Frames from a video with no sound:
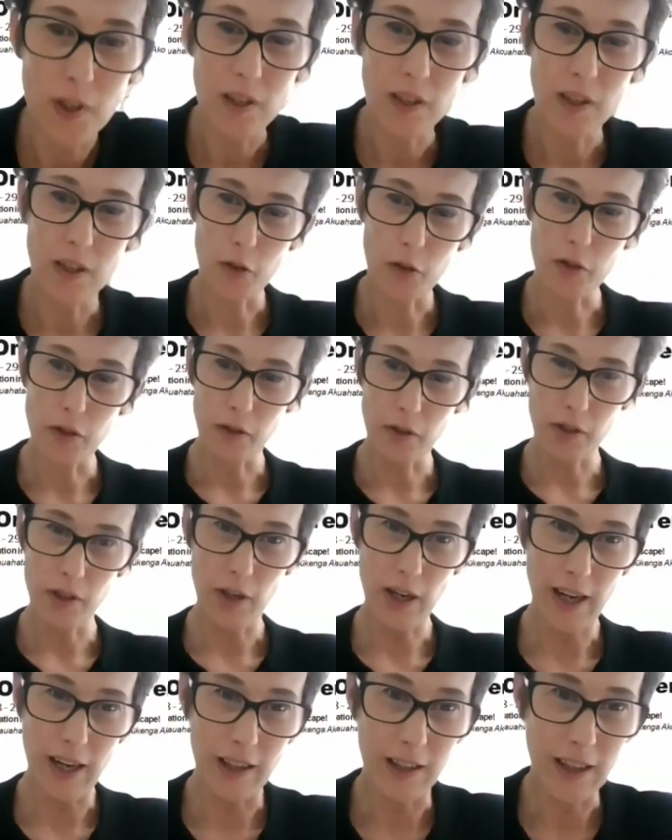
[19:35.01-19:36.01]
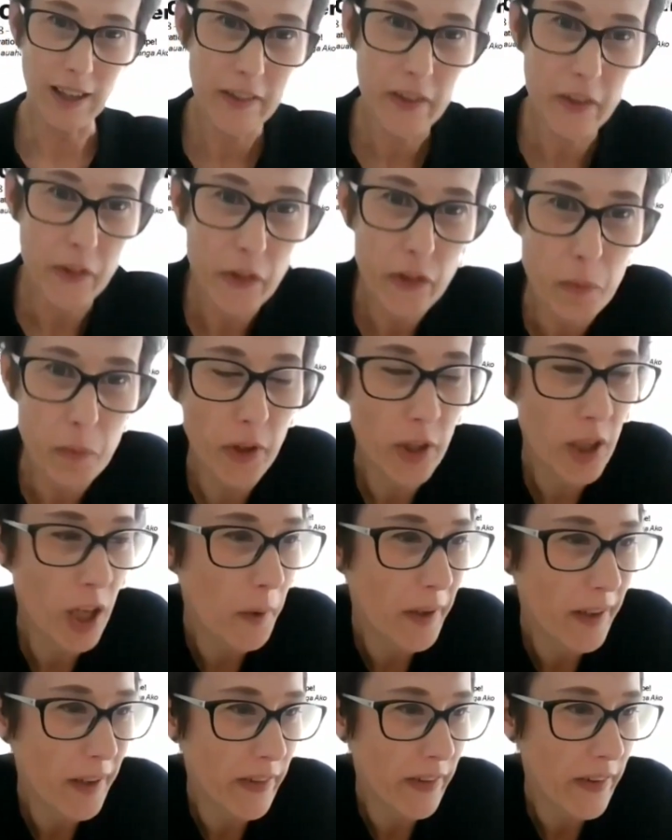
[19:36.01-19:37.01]
You highlighted some of the
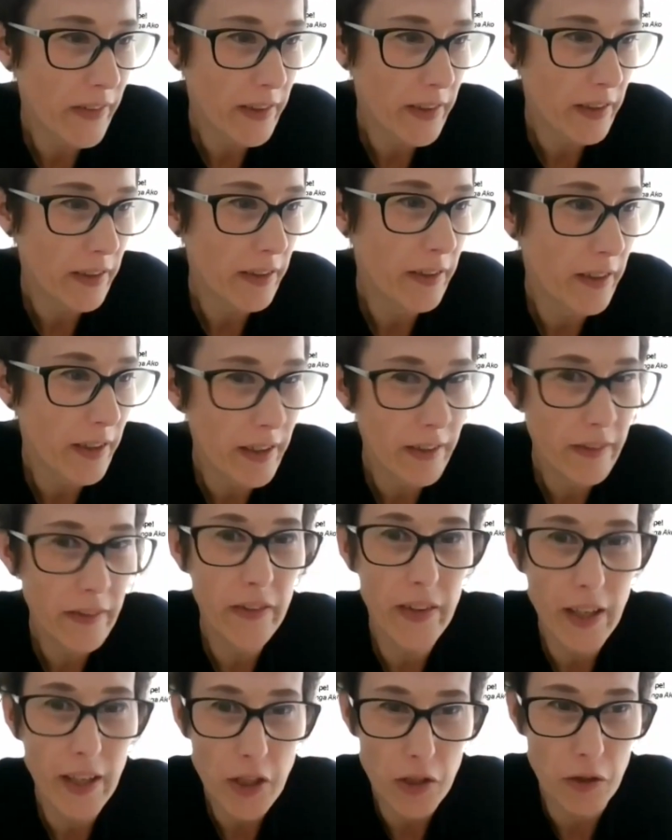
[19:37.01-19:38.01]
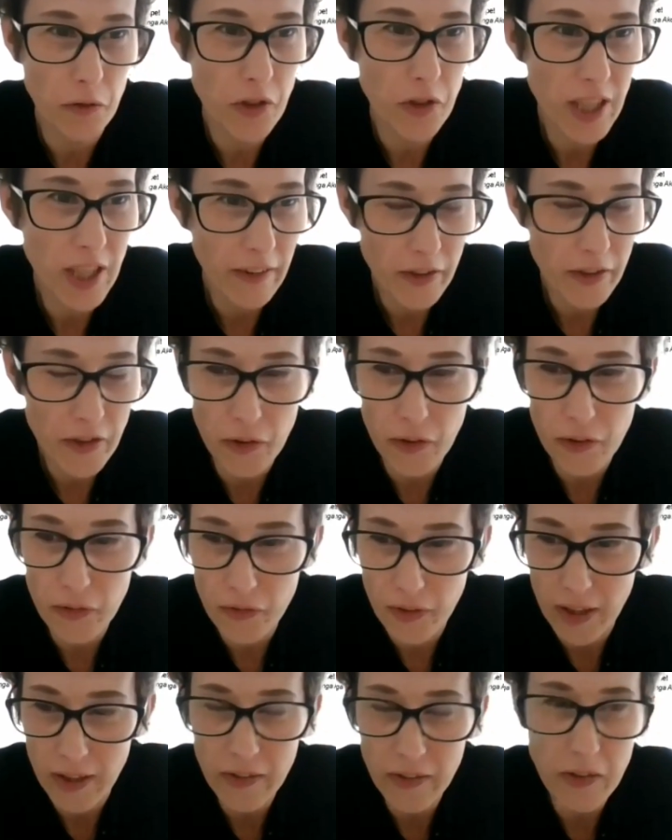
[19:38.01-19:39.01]
coexisting and intersectional
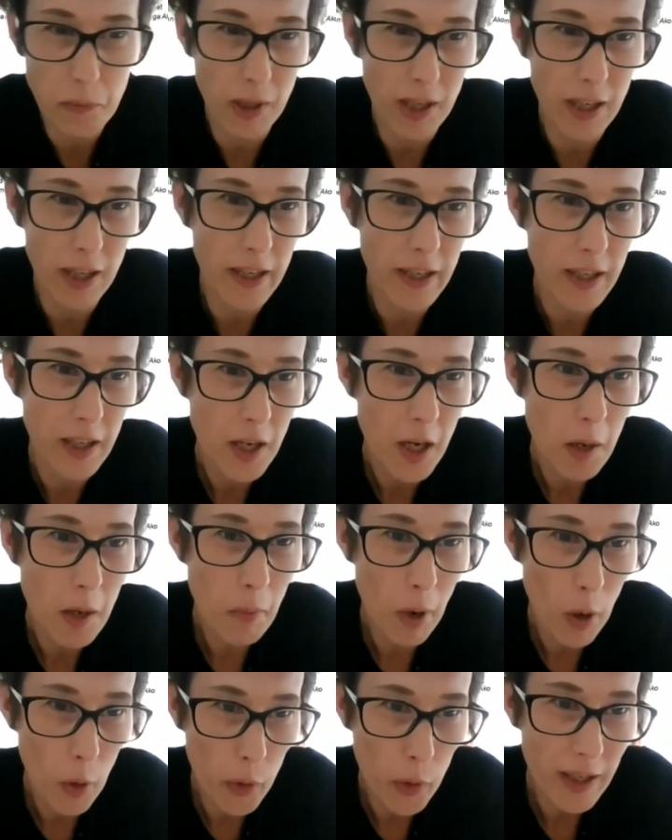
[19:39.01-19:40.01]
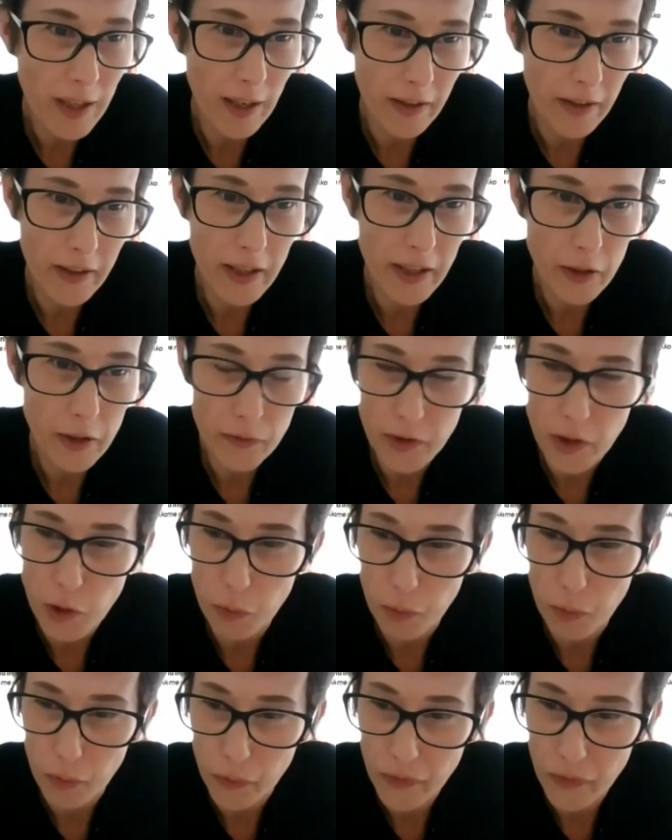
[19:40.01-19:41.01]
challenges faced by Māori and
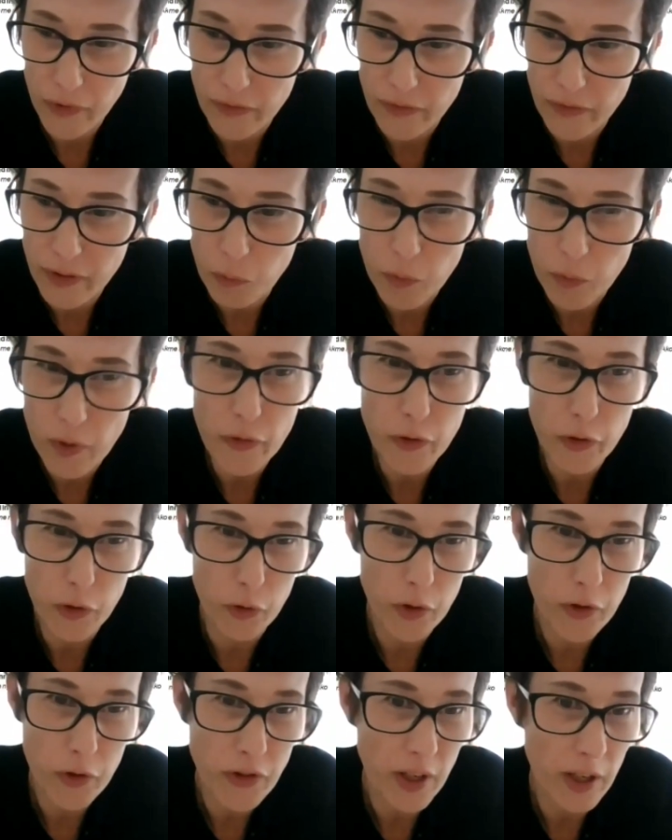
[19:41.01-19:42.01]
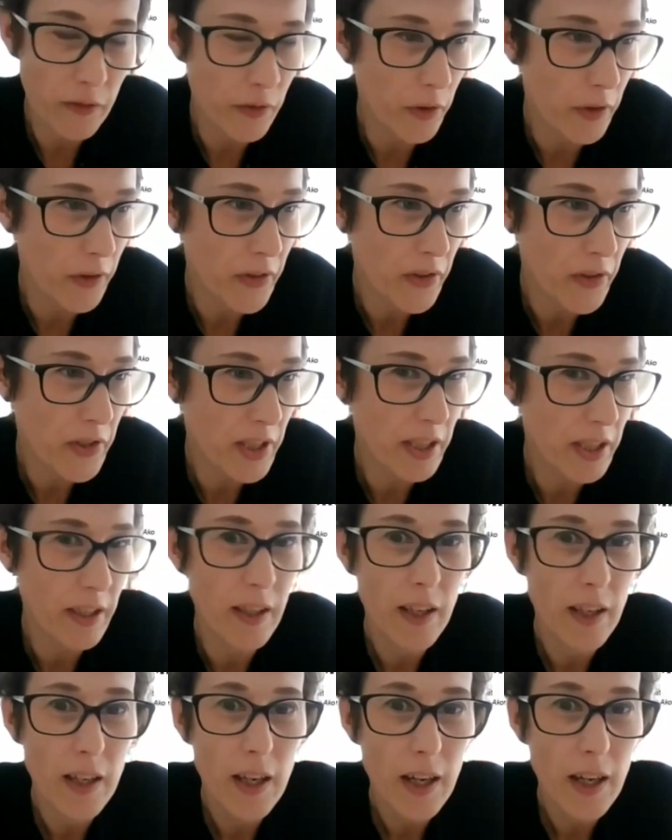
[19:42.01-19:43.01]
individuals living with
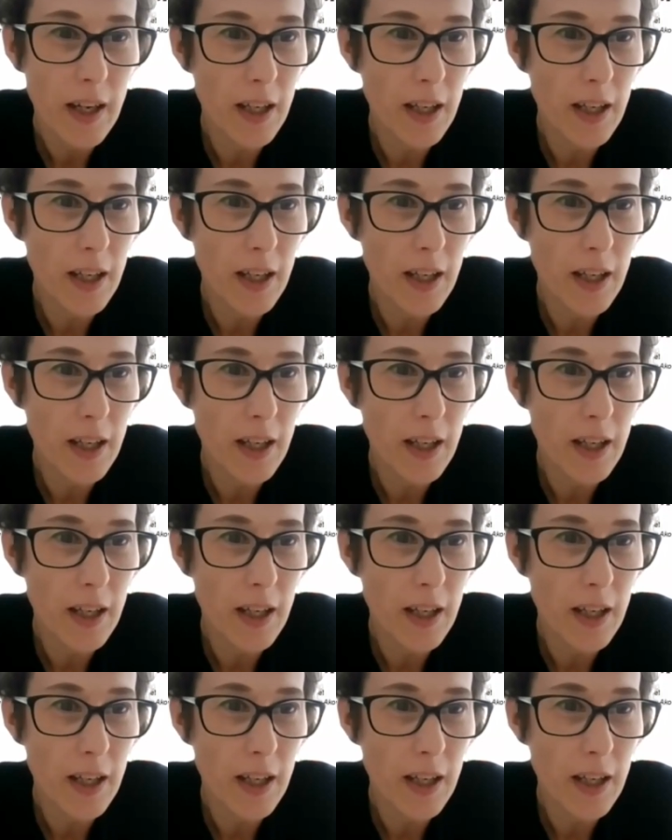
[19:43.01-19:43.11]
neurodiversity,